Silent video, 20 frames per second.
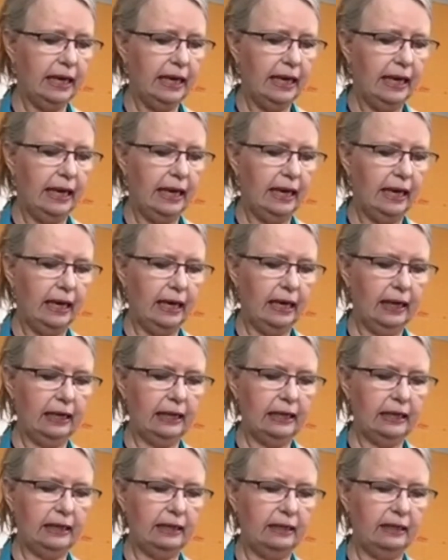
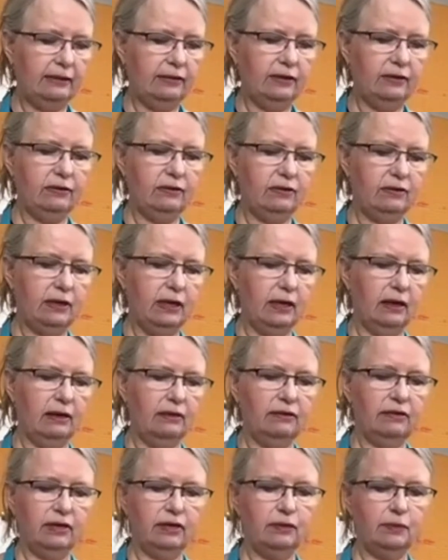And this is
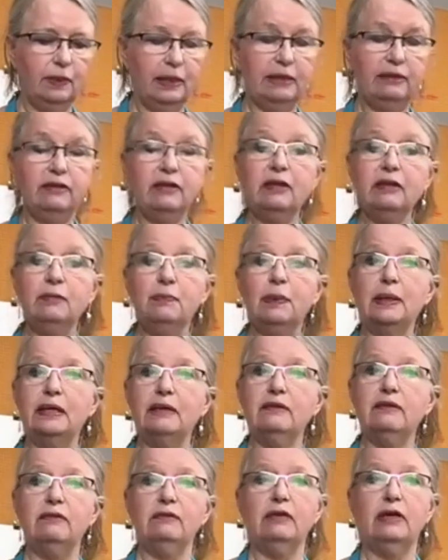6 by 6, but it's
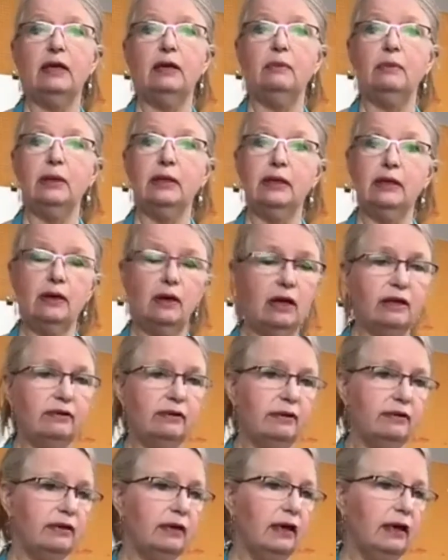available in lots of
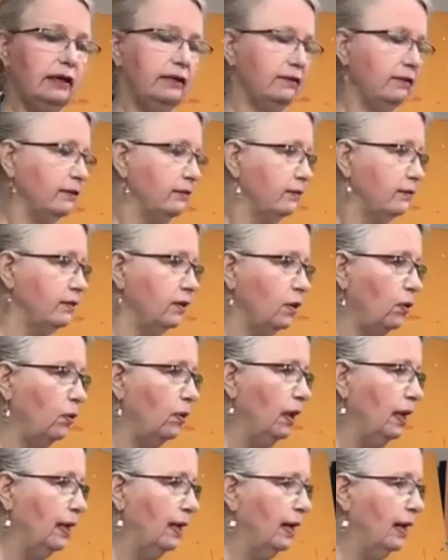sizes. So
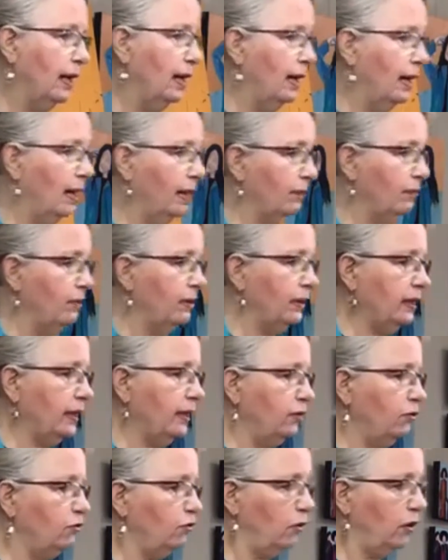I really
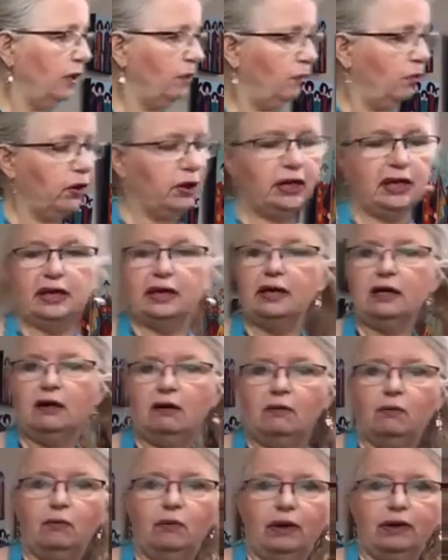enjoy working
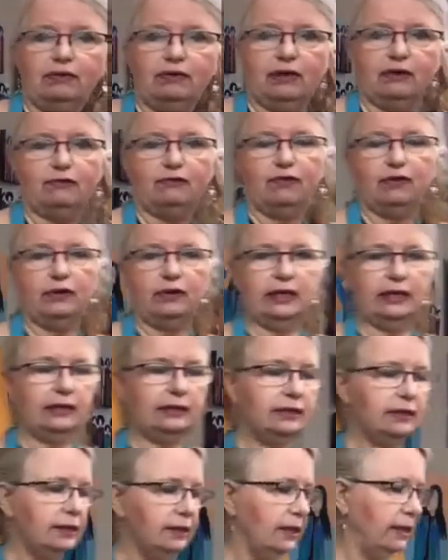with it for little
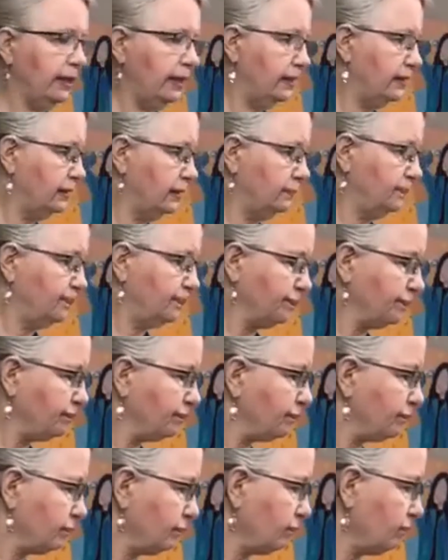studies.
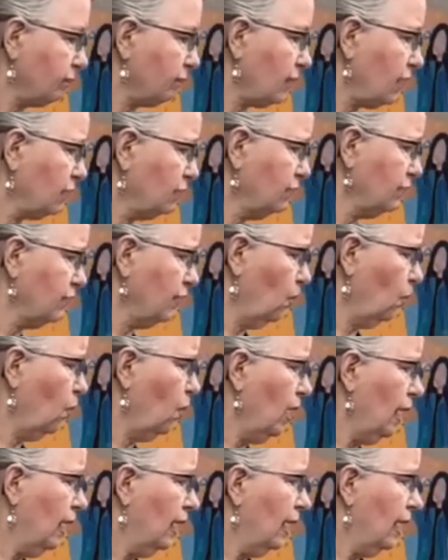So
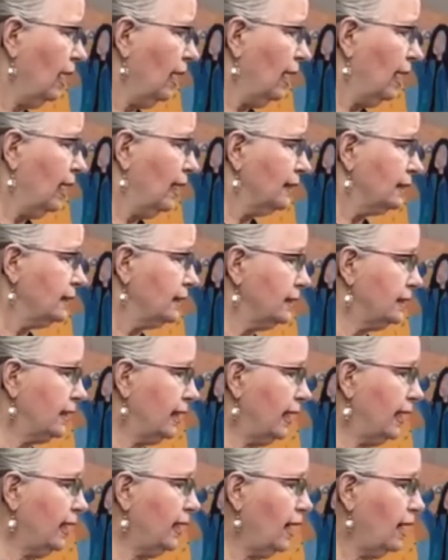
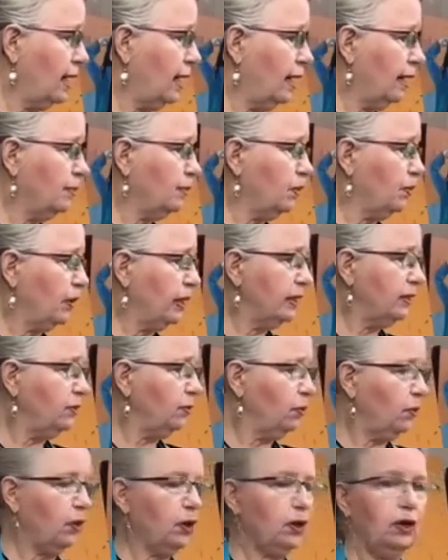today I'm going to
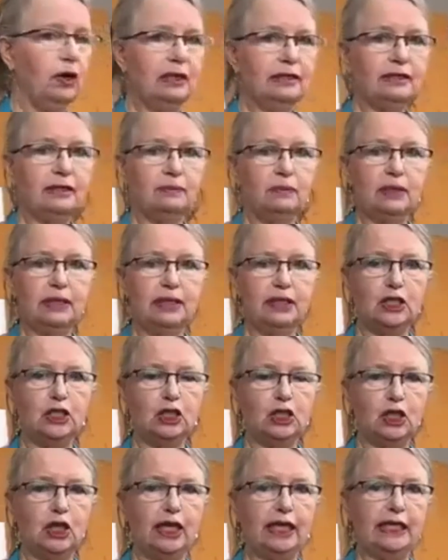work on some
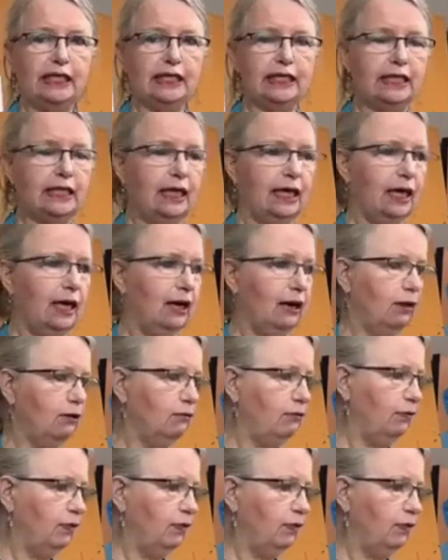constraints of